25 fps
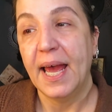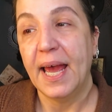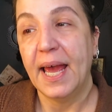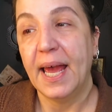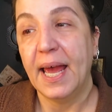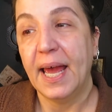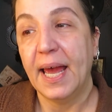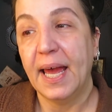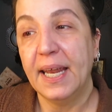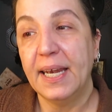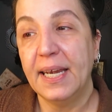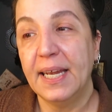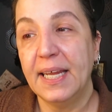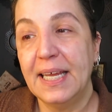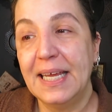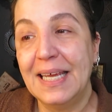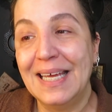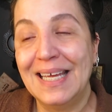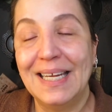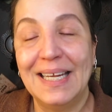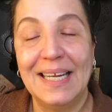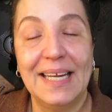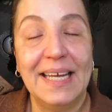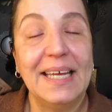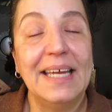and
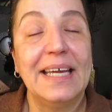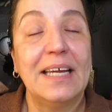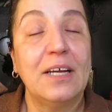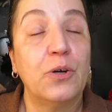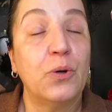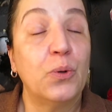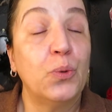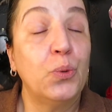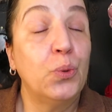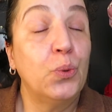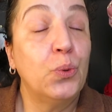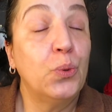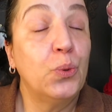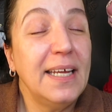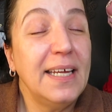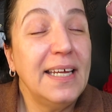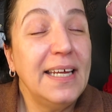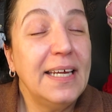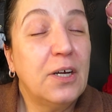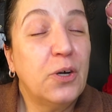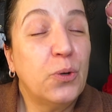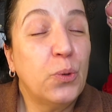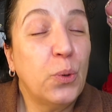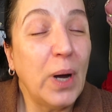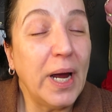it
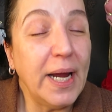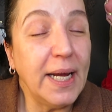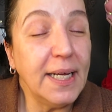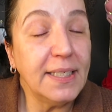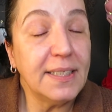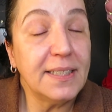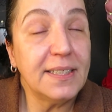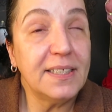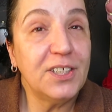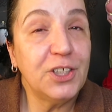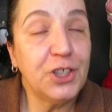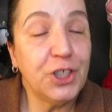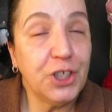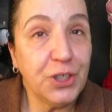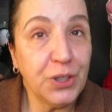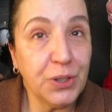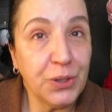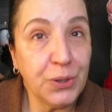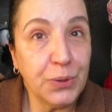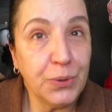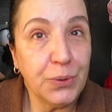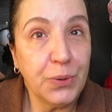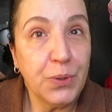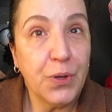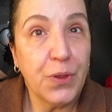equates
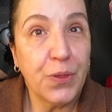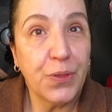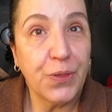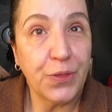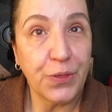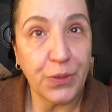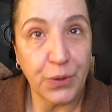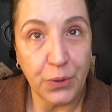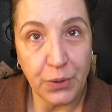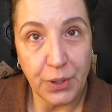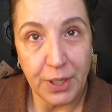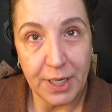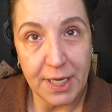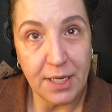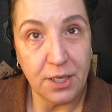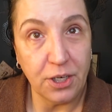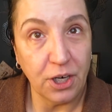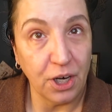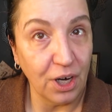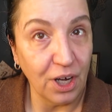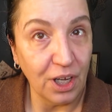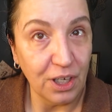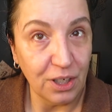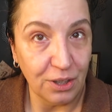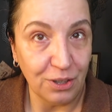to
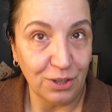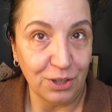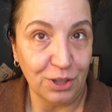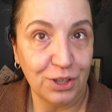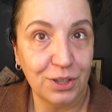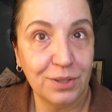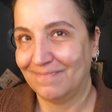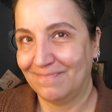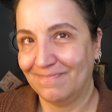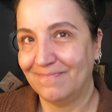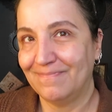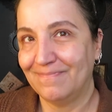$30.